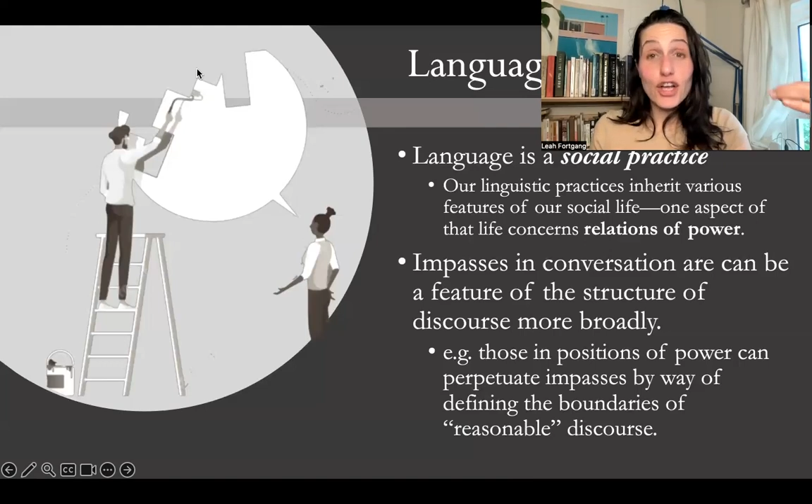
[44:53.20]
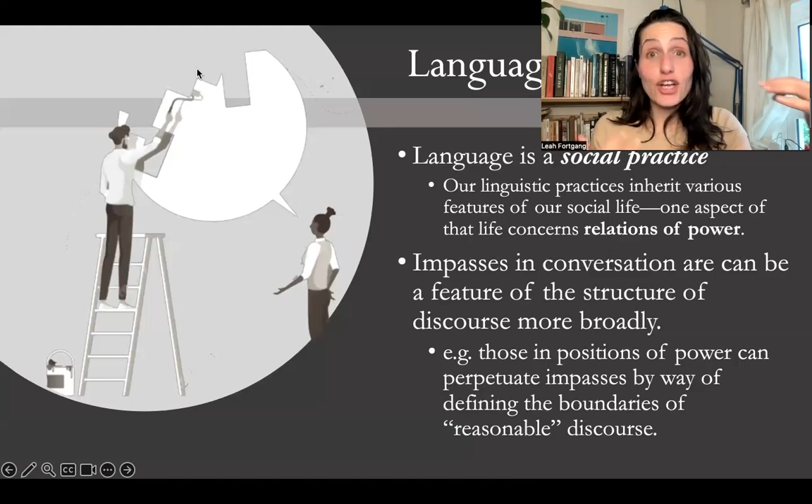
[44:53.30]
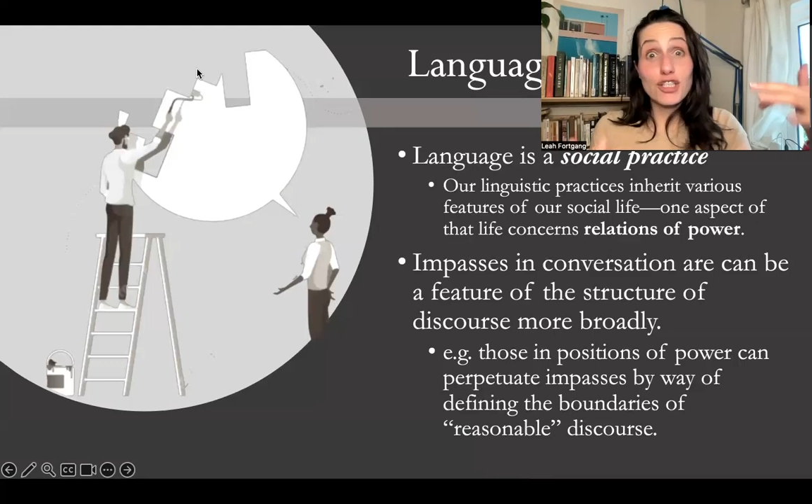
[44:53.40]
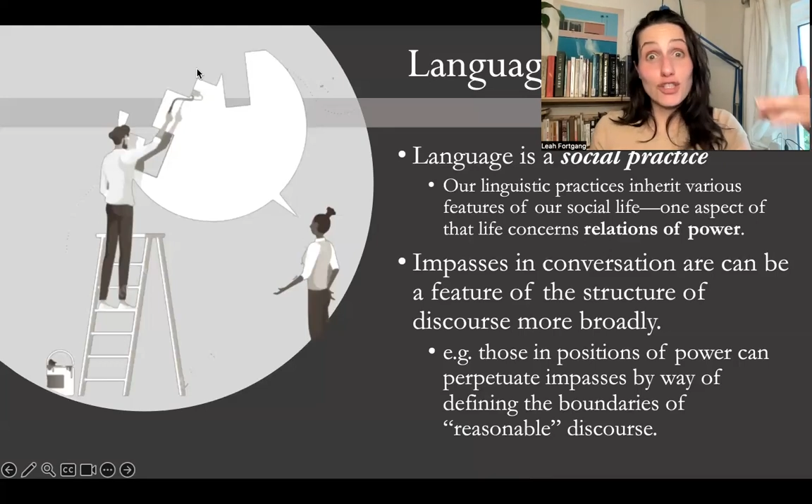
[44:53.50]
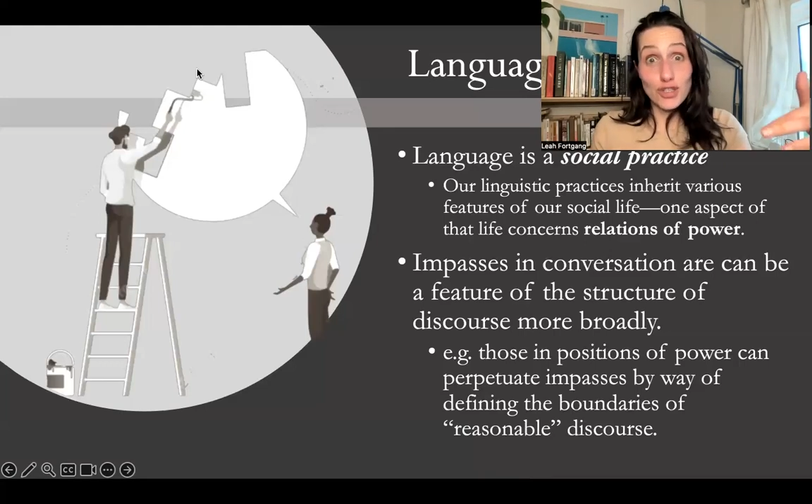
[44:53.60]

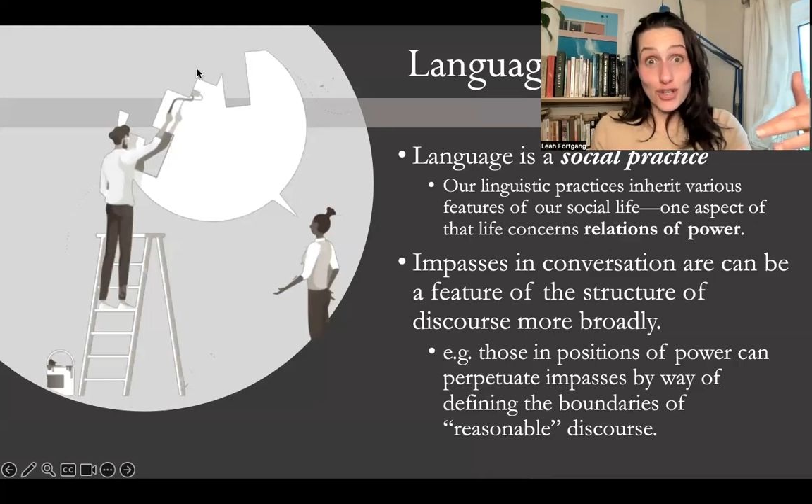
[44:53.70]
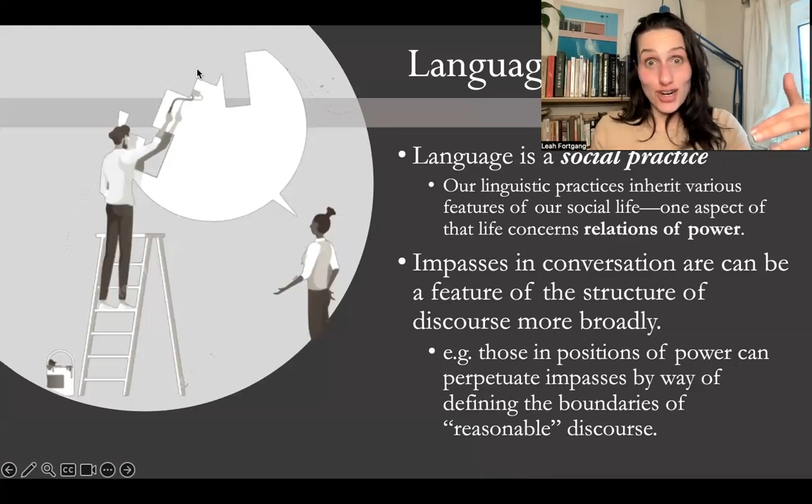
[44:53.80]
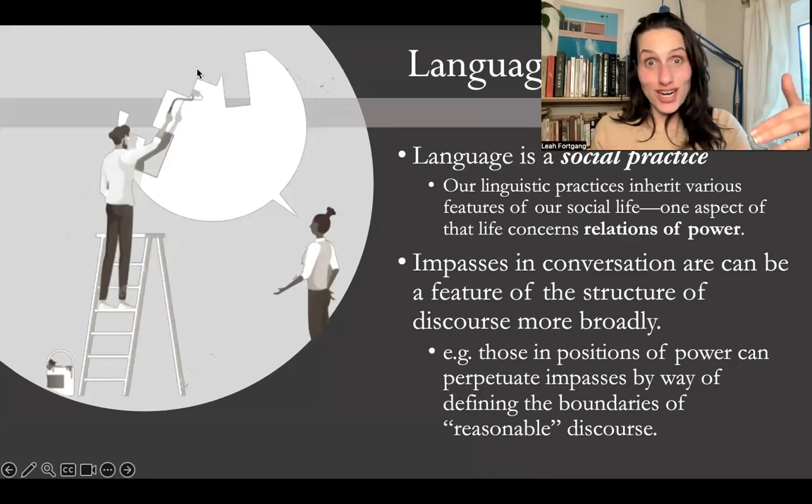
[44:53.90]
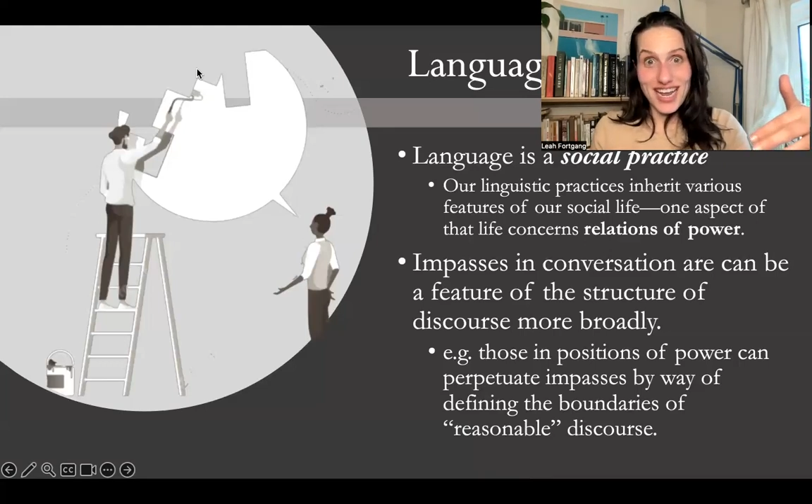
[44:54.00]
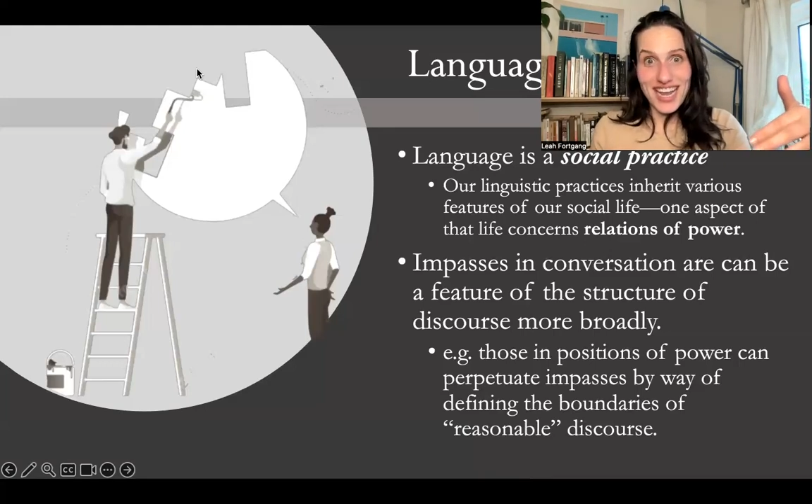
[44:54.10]

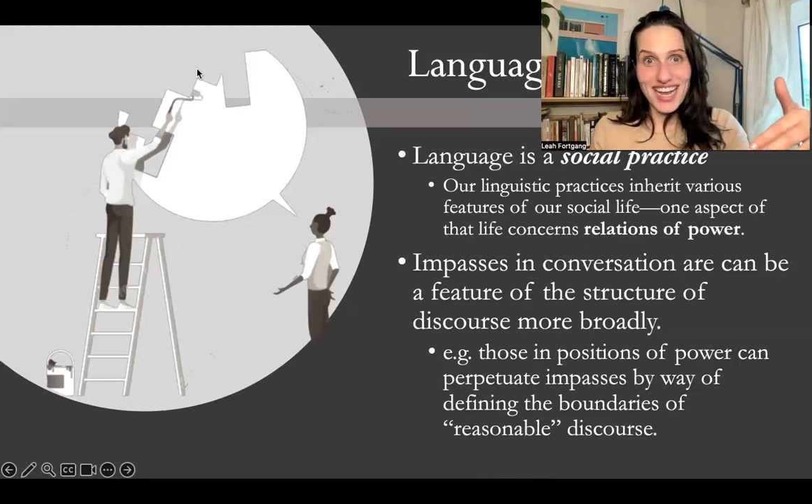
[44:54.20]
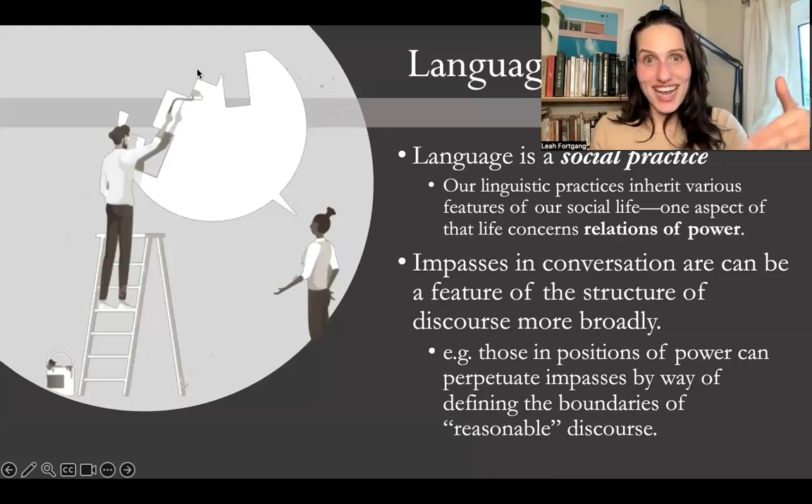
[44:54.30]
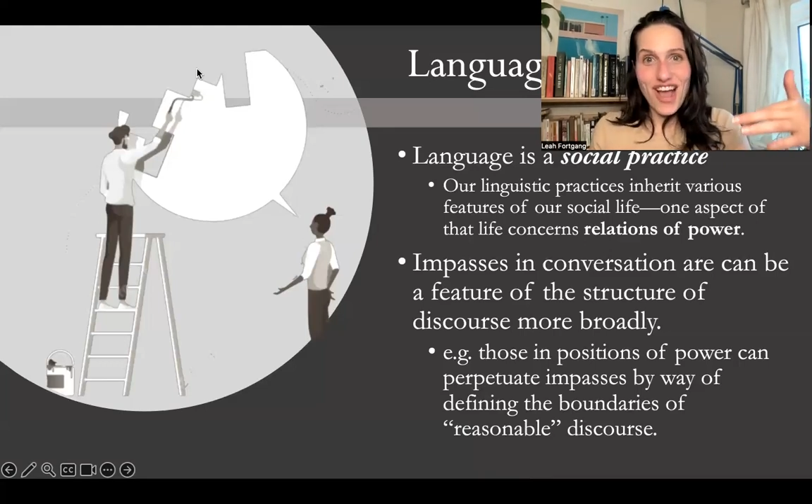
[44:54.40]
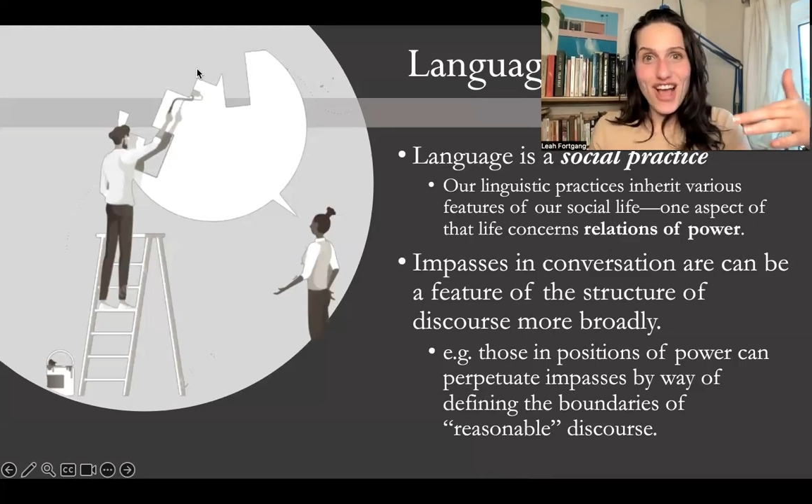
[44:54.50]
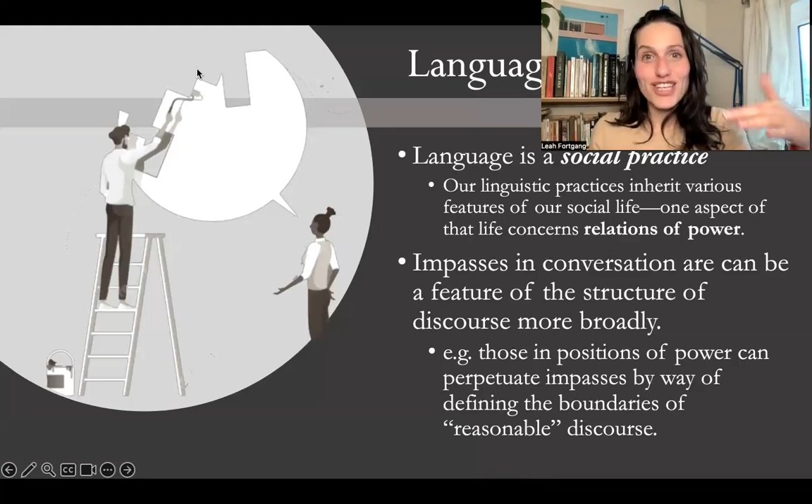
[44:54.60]
concerning